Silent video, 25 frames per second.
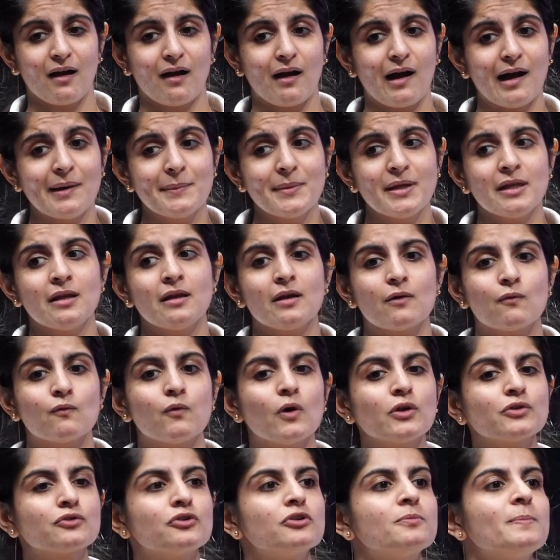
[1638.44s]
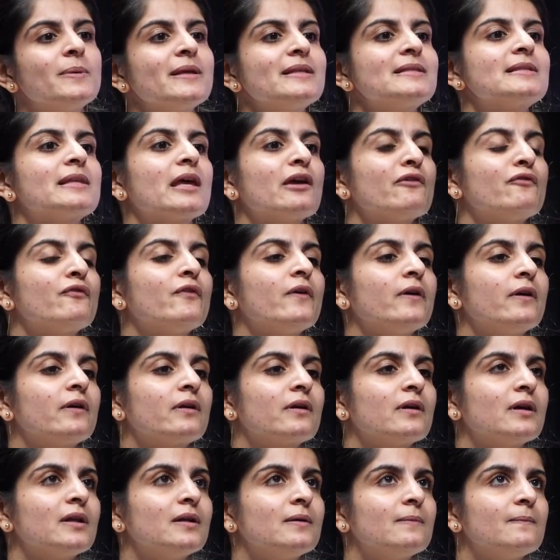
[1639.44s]
I mean, what could be
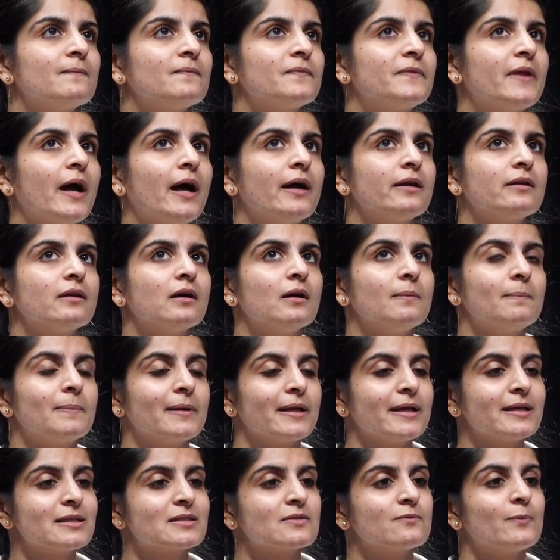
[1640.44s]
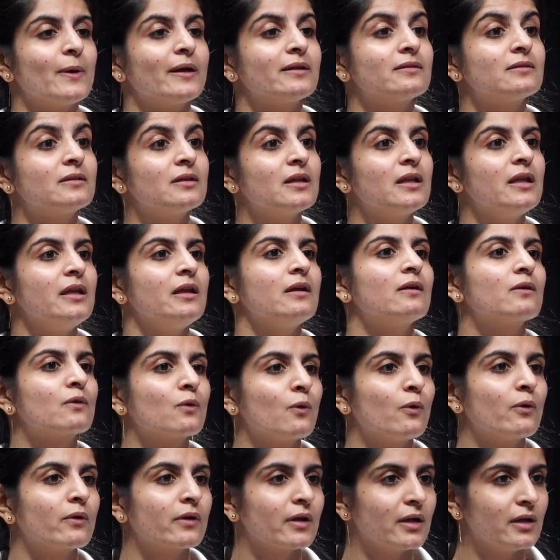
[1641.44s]
safer than a place where 3
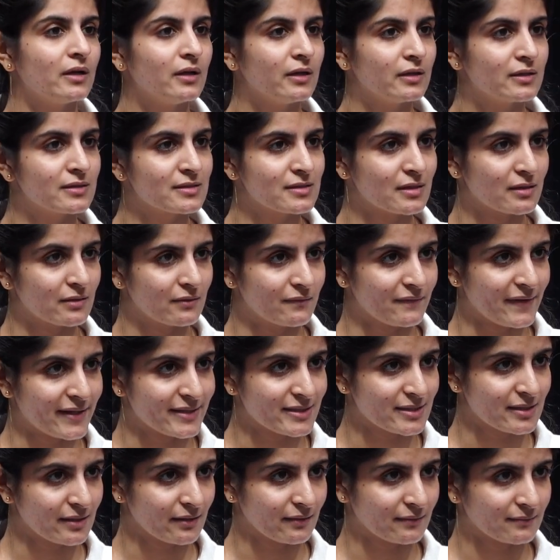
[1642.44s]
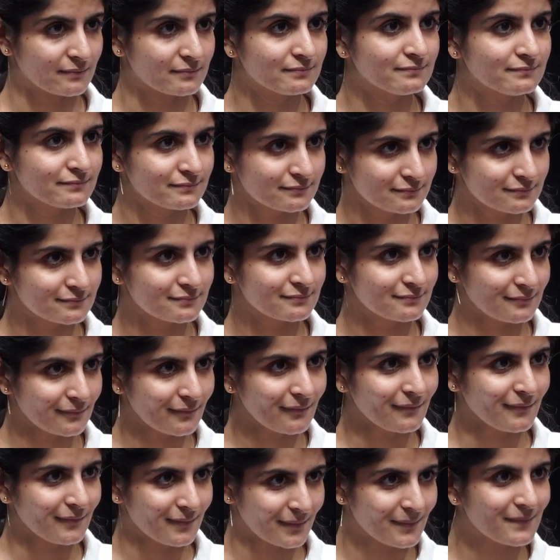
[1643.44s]
crore Indians are investing?
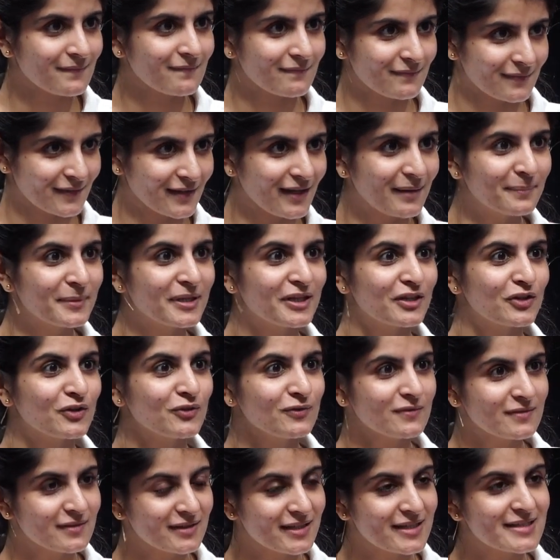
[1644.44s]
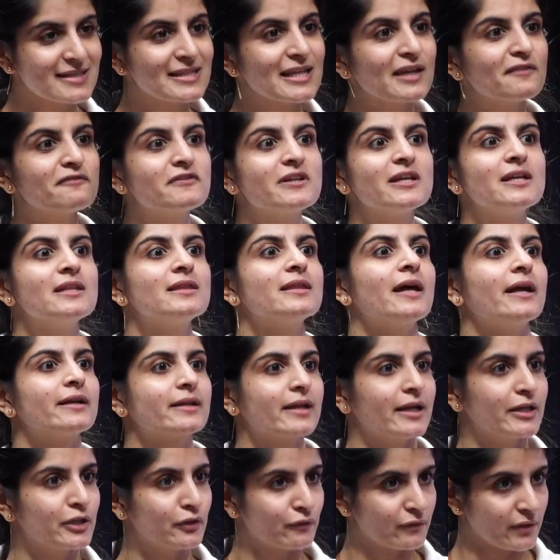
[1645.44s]
I mean, there's safety in that
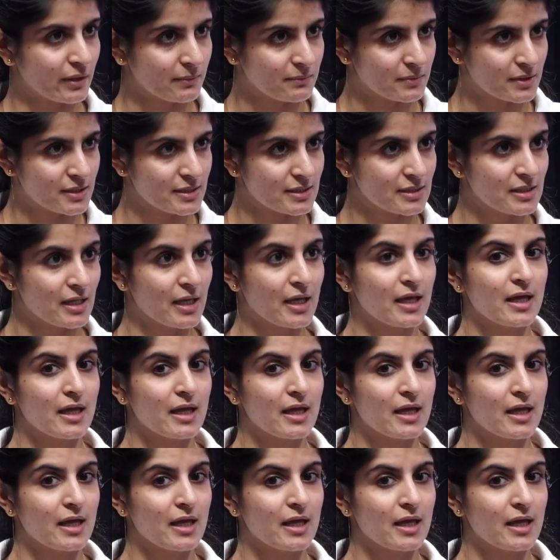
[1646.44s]
kind of numbers.